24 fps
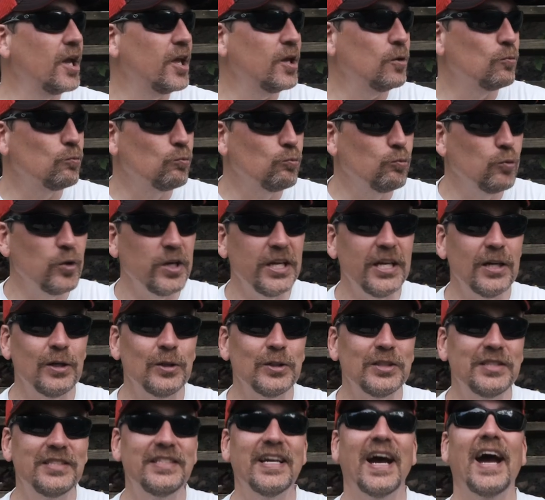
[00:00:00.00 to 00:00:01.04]
a
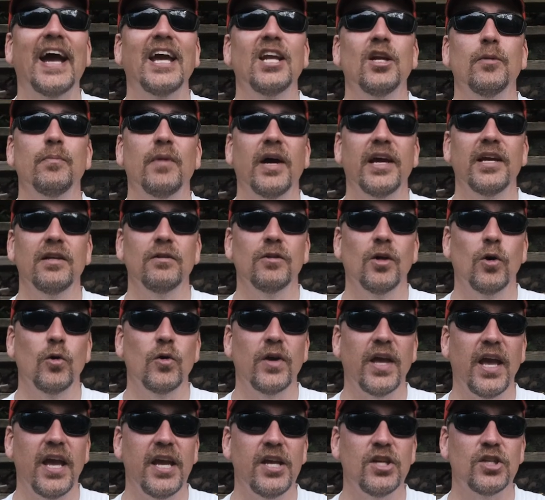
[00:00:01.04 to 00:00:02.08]
real dynamite
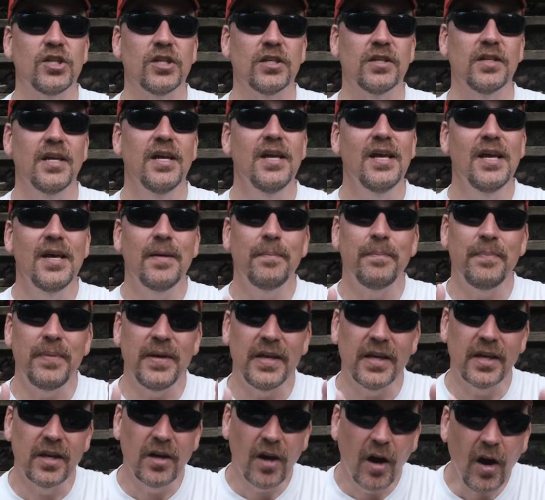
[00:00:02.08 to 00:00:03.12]
location,
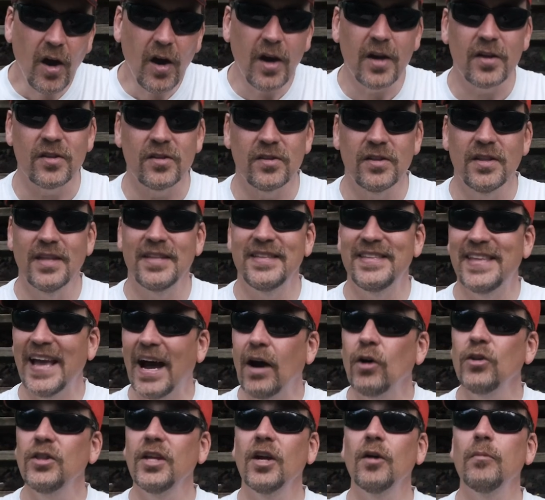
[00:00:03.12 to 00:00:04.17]
because
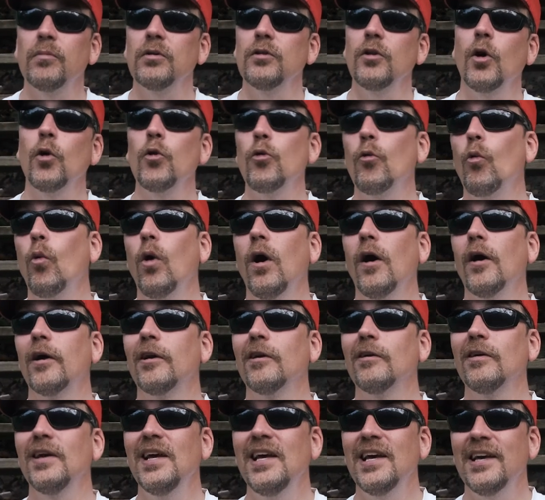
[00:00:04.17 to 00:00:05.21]
down there below the
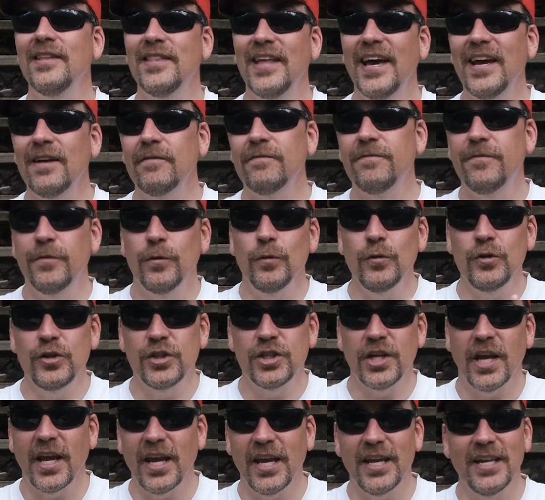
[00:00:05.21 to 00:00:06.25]
water, that food
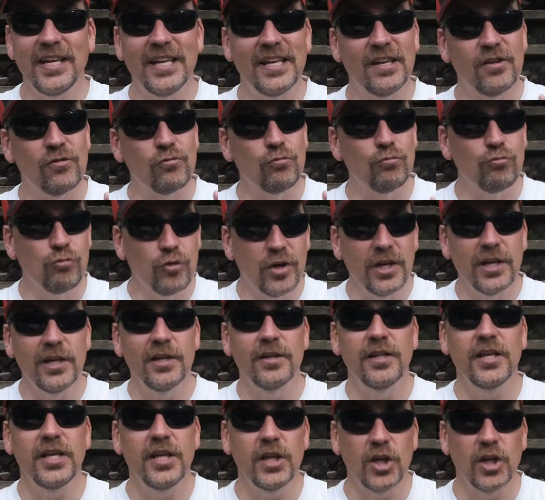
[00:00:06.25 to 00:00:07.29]
chain is really